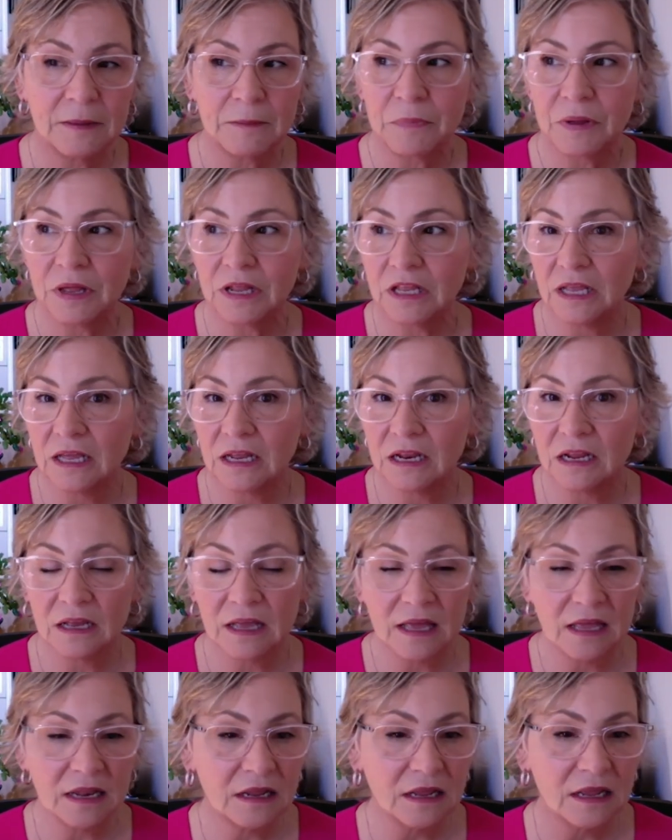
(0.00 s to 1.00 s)
But
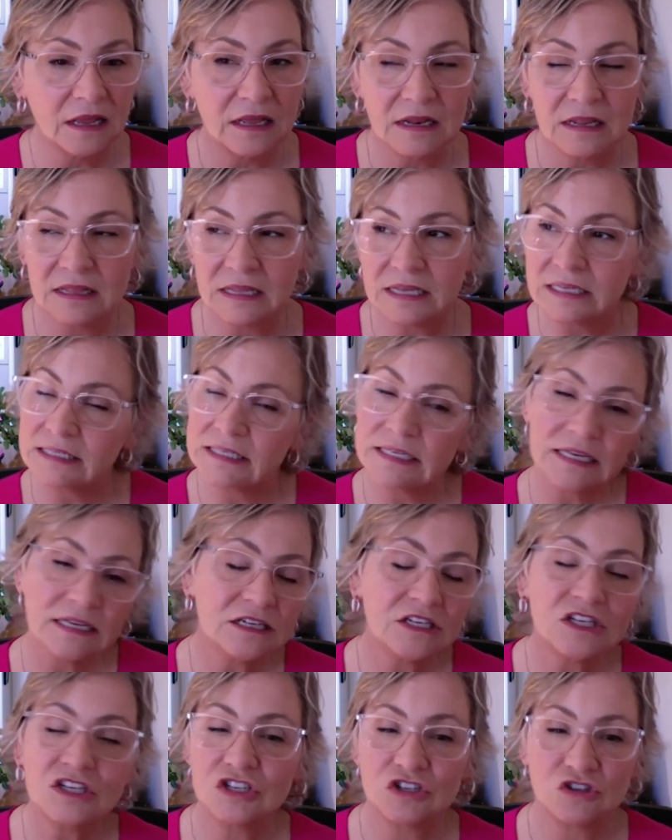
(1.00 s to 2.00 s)
in this
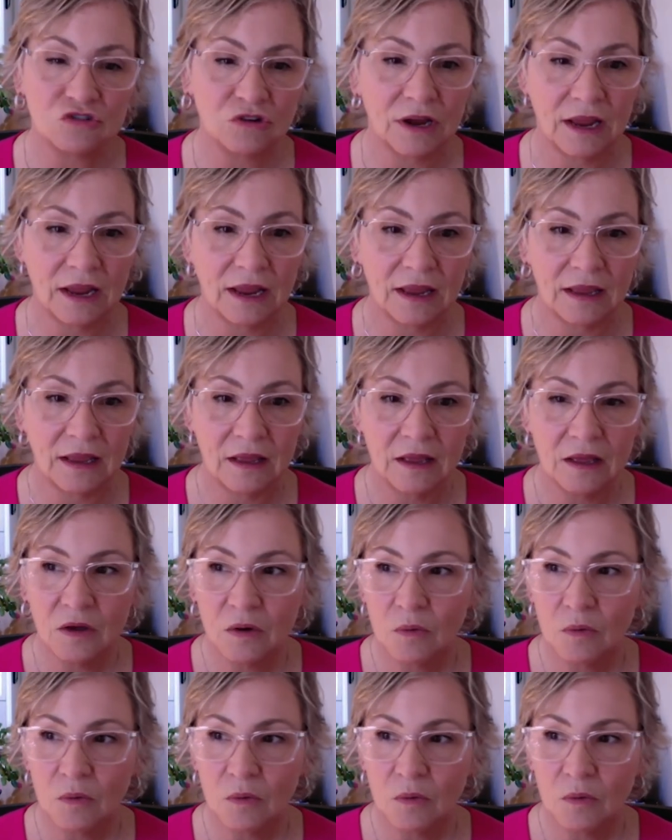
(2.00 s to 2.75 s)
industry,